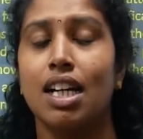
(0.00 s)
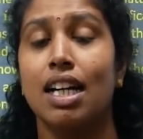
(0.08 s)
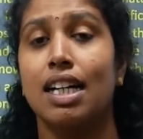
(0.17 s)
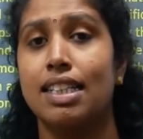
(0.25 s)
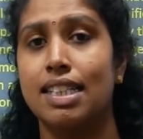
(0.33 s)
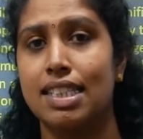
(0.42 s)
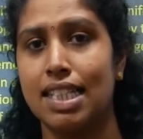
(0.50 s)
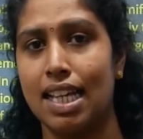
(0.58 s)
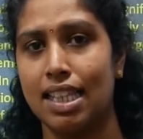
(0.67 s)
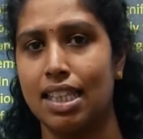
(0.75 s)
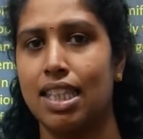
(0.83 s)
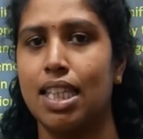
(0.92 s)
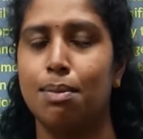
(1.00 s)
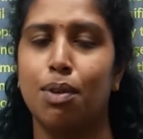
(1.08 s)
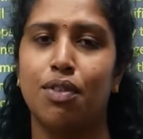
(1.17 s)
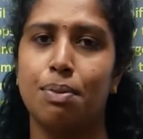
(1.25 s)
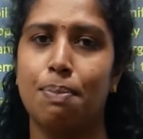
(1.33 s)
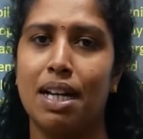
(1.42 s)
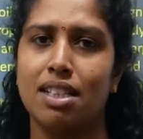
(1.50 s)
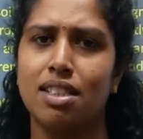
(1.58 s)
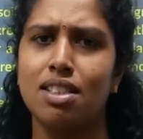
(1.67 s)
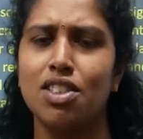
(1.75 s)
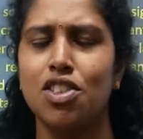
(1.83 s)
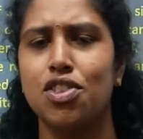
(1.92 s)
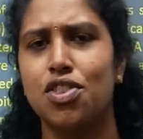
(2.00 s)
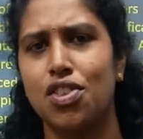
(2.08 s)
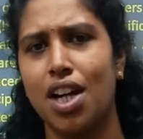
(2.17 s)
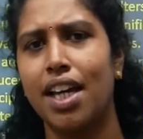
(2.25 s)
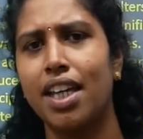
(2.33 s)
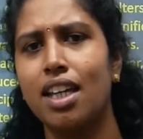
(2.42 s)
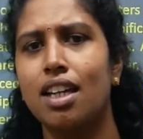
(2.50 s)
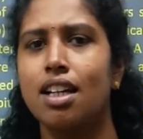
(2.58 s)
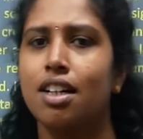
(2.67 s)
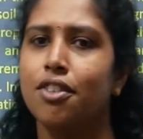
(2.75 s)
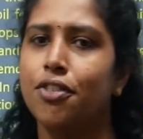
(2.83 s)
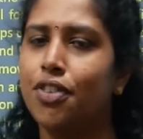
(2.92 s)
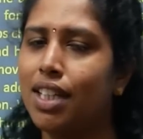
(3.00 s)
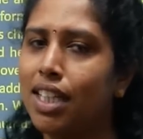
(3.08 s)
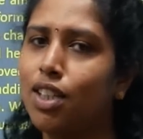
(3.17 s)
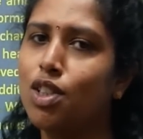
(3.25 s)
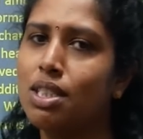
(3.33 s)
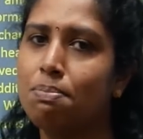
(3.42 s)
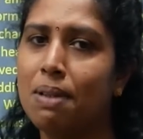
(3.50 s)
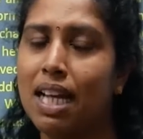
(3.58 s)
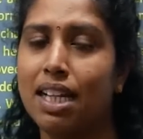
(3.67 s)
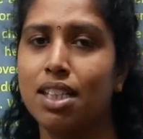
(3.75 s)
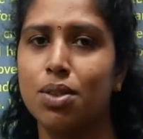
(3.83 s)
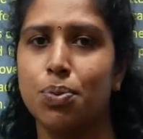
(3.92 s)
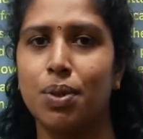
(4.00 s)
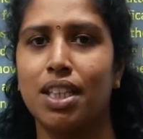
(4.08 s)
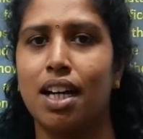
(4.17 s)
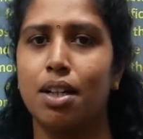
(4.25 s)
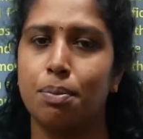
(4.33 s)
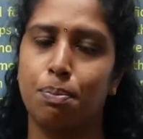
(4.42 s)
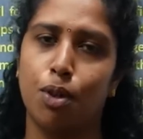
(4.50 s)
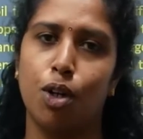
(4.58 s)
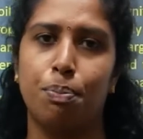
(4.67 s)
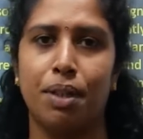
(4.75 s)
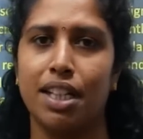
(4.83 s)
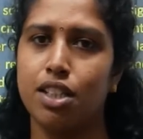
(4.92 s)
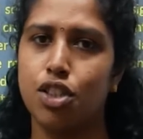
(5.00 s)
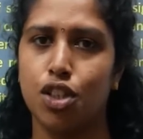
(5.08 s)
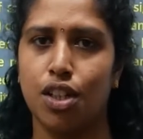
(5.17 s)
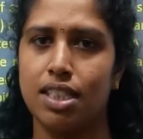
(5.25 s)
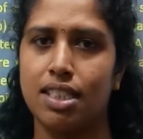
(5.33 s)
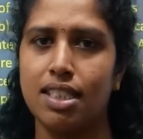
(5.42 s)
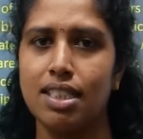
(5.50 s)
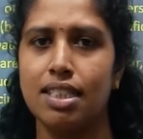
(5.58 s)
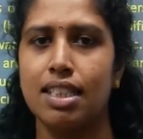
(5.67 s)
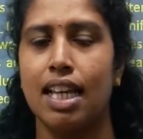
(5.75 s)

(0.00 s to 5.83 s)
understand the theme of the passage, and try filling those blanks with our appropriate choices,